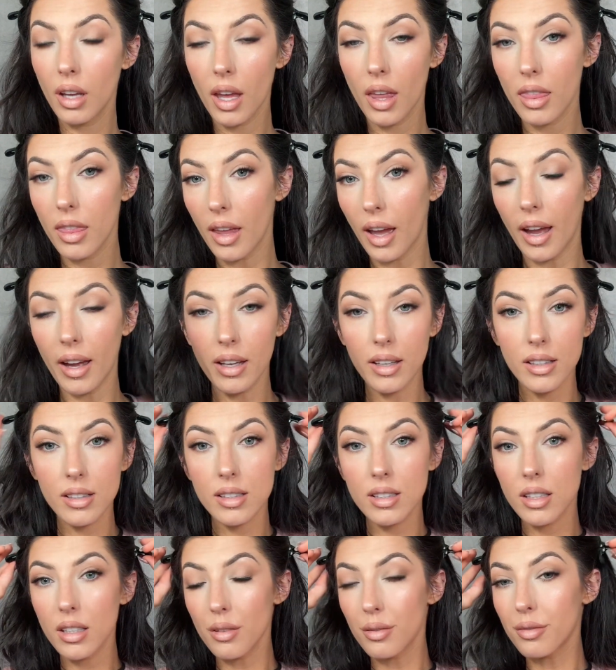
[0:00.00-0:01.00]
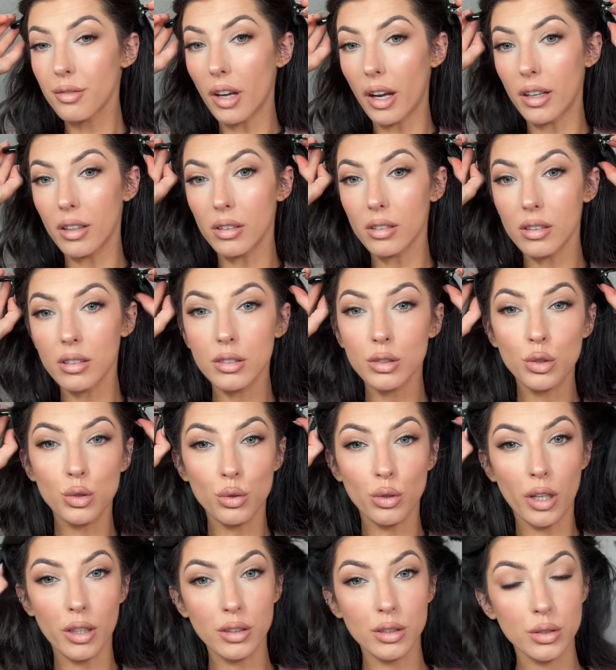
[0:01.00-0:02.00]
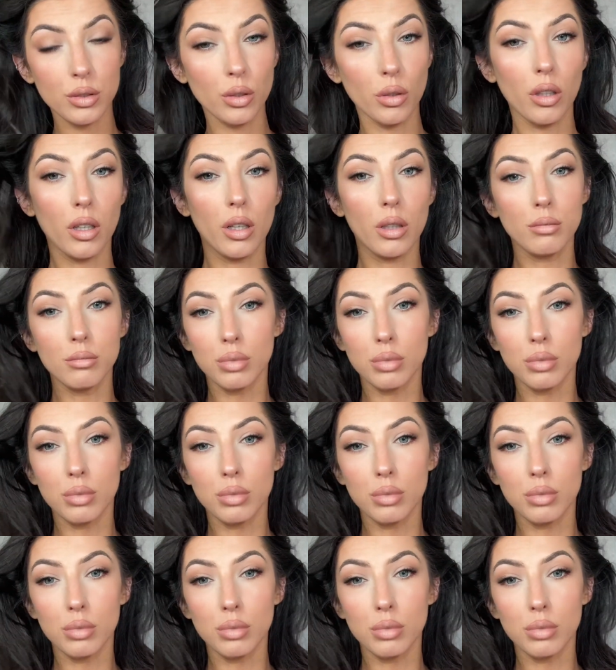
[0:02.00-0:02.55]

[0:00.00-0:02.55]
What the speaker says: And that is the final drugstore